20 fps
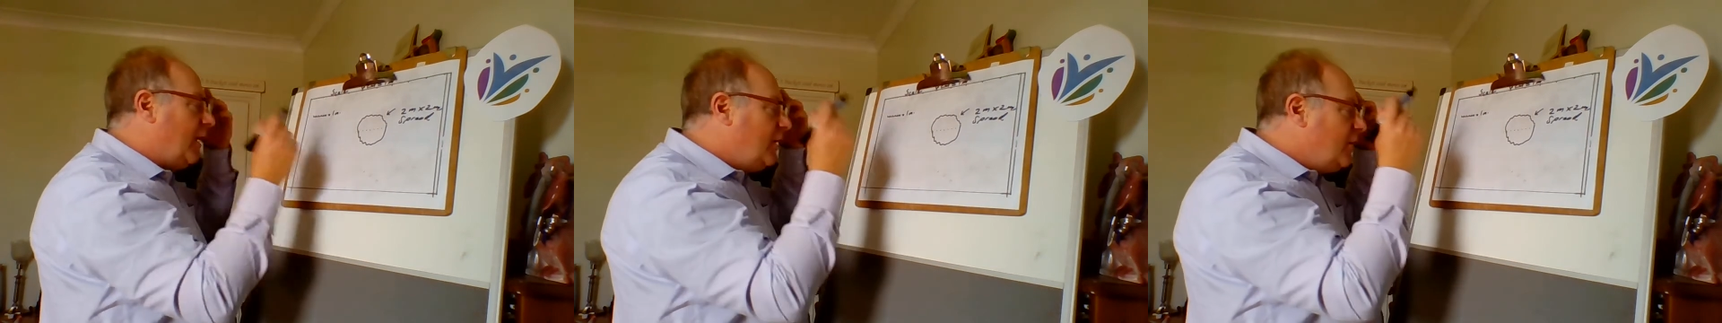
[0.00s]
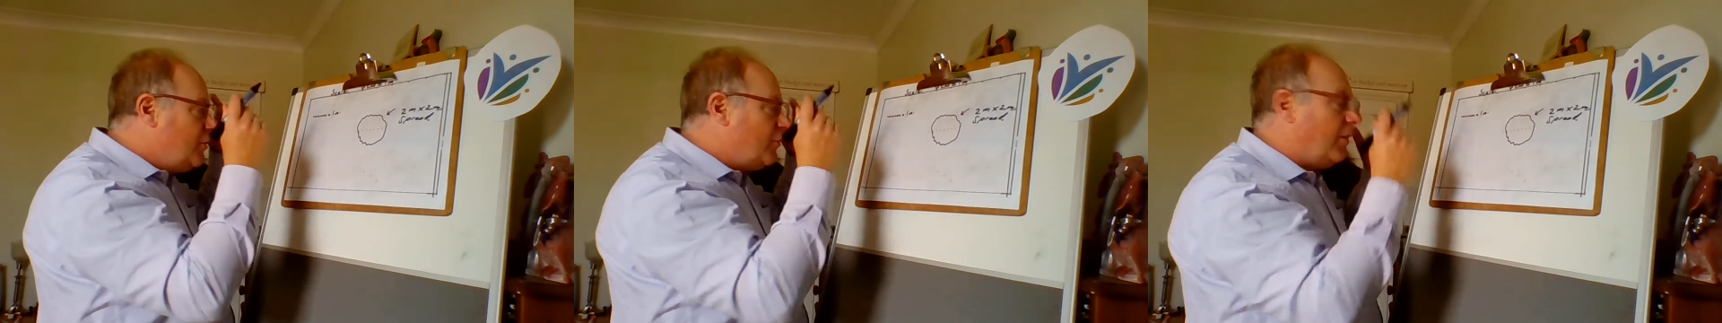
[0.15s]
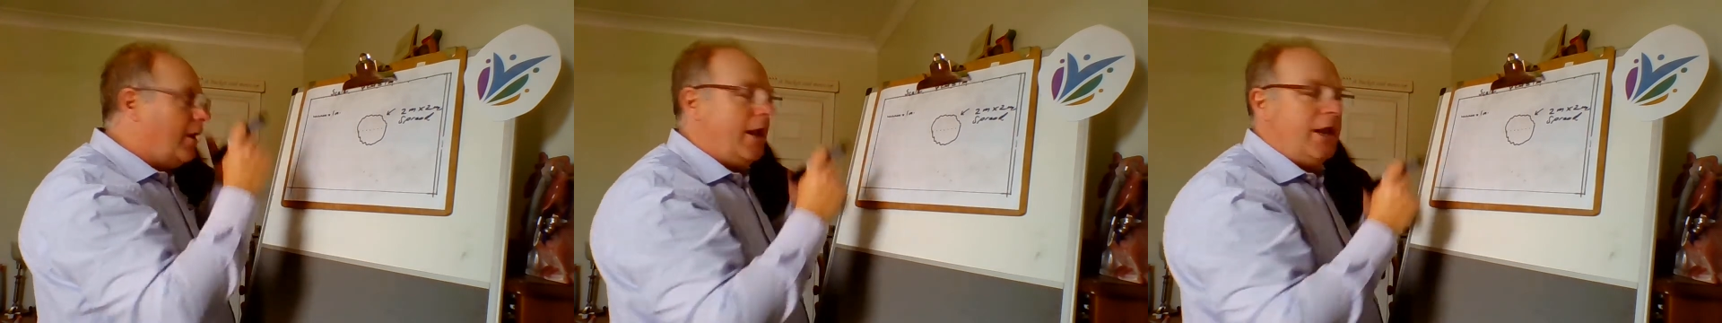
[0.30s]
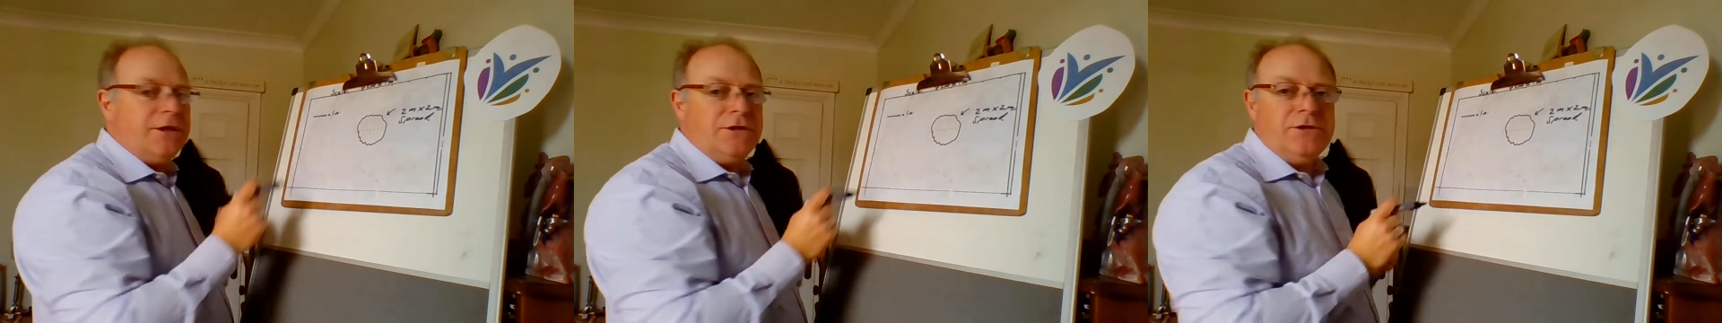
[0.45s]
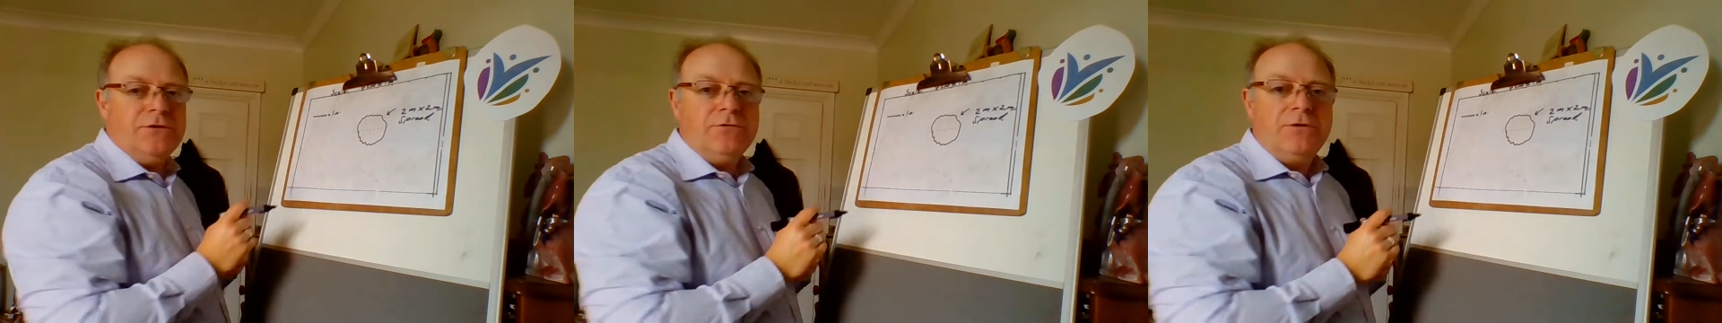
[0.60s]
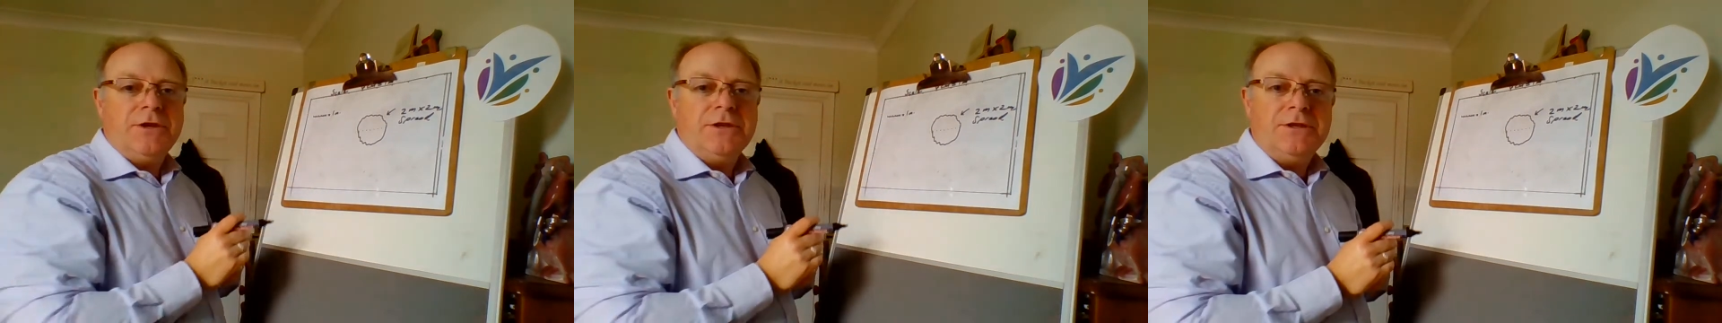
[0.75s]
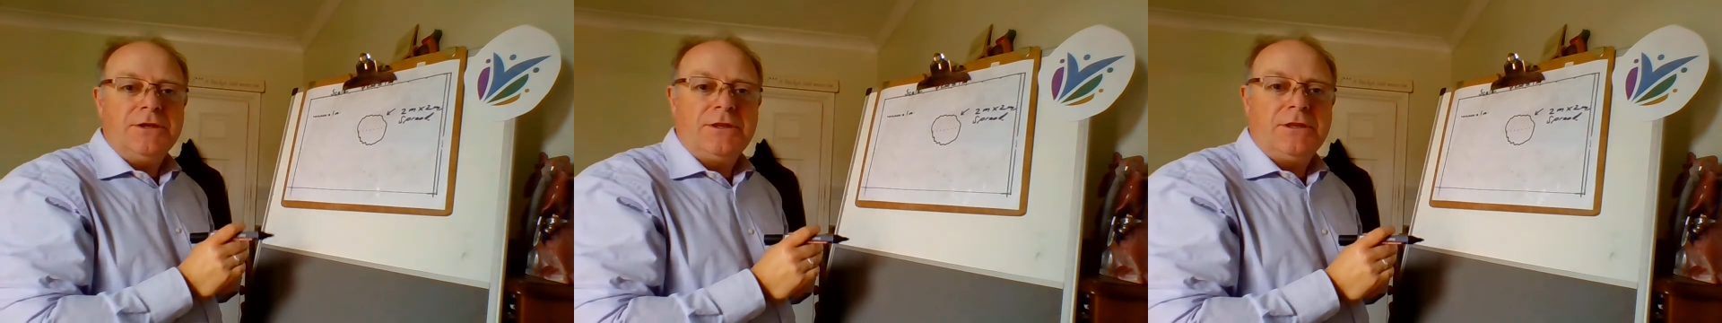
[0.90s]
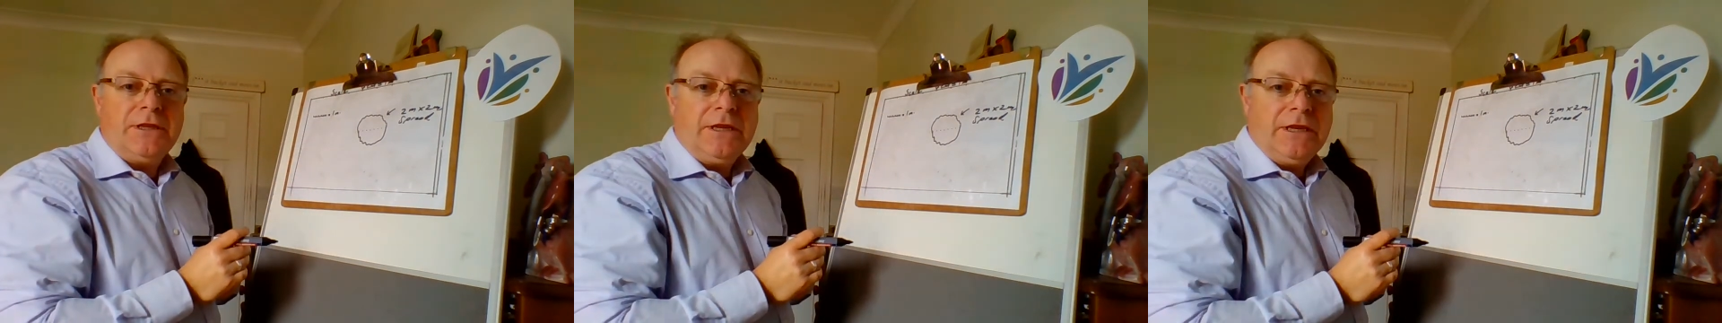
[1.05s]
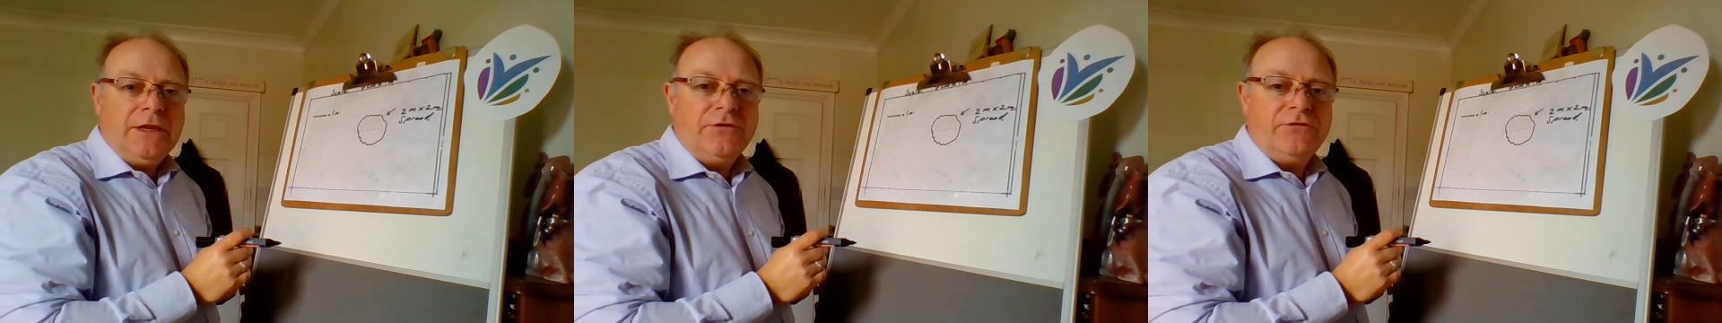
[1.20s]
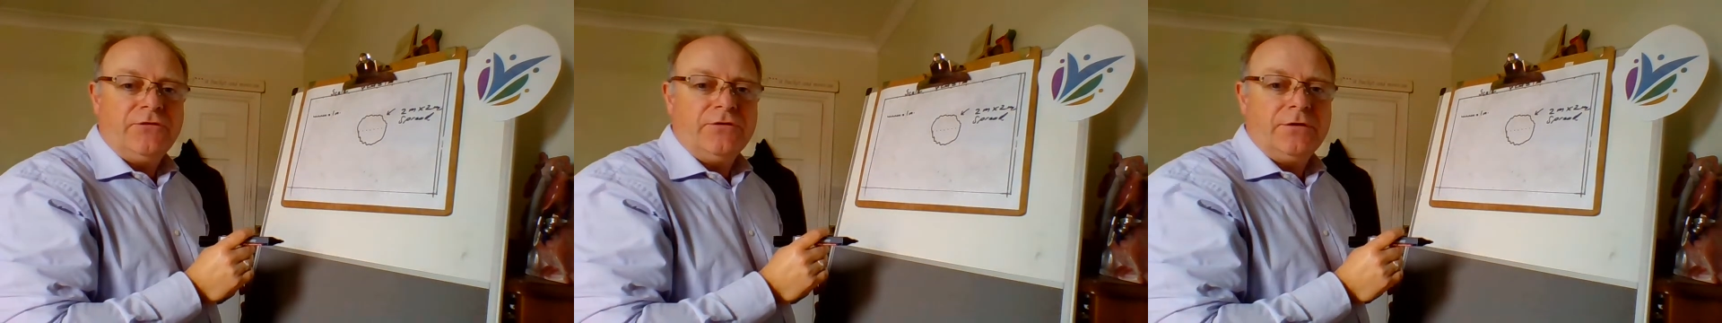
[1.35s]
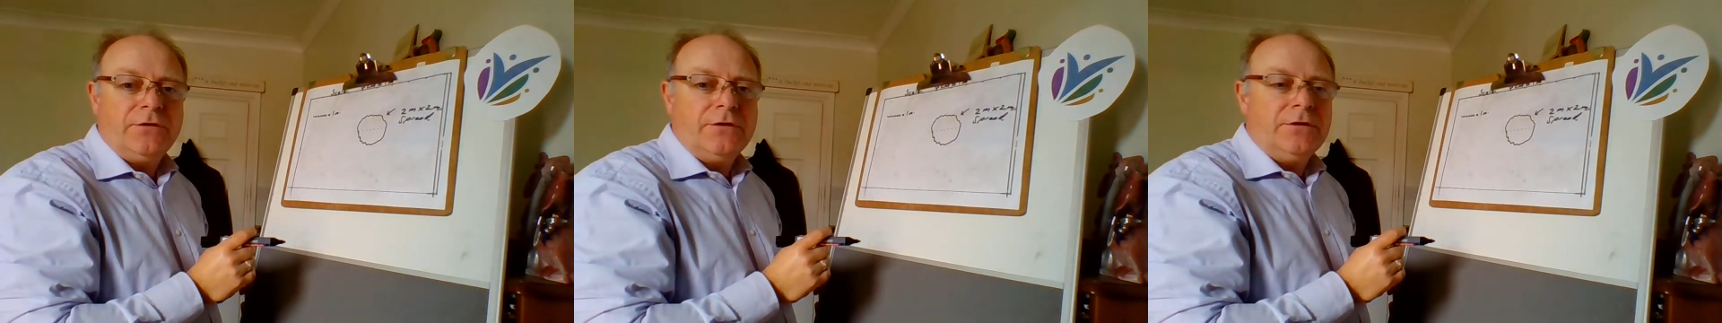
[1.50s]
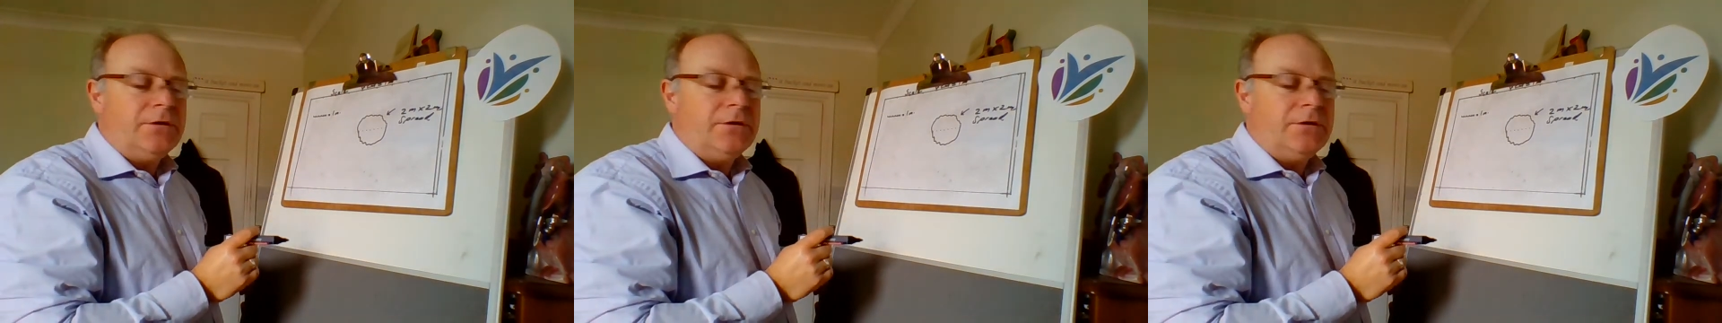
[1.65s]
in your head you can see it.